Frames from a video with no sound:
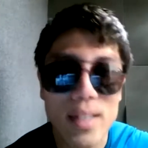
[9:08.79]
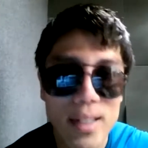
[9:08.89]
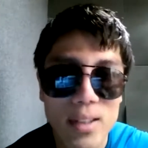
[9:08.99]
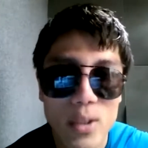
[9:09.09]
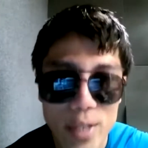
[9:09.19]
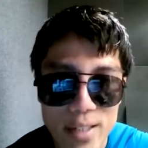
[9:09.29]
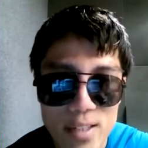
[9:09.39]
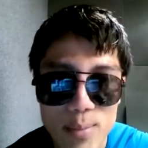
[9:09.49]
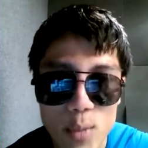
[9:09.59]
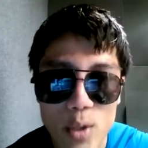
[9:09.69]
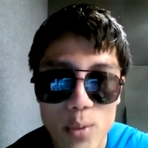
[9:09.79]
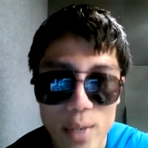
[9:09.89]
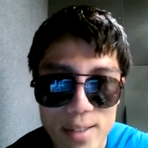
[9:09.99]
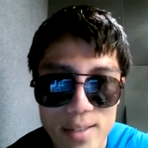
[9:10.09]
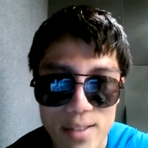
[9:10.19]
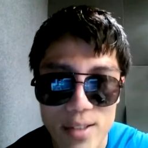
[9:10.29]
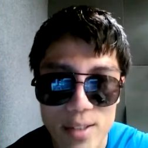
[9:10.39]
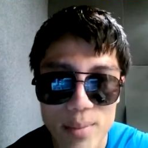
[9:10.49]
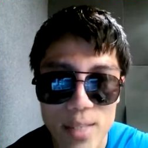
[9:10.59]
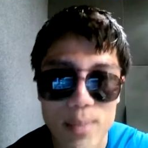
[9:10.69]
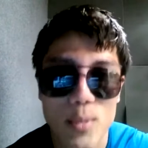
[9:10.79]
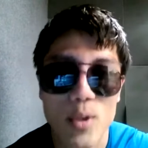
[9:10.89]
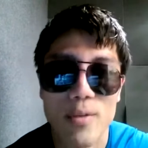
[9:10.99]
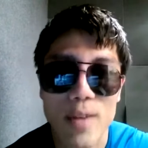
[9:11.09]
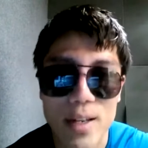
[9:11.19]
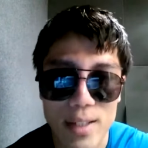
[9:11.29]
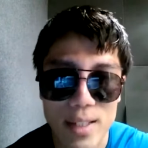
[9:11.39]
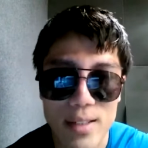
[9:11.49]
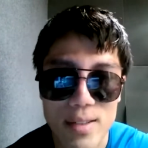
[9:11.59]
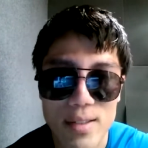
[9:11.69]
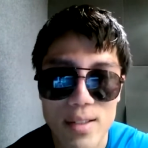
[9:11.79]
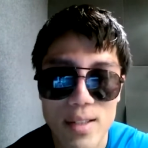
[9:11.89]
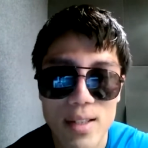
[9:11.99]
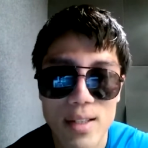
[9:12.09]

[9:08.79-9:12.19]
it creates more racism and more violence.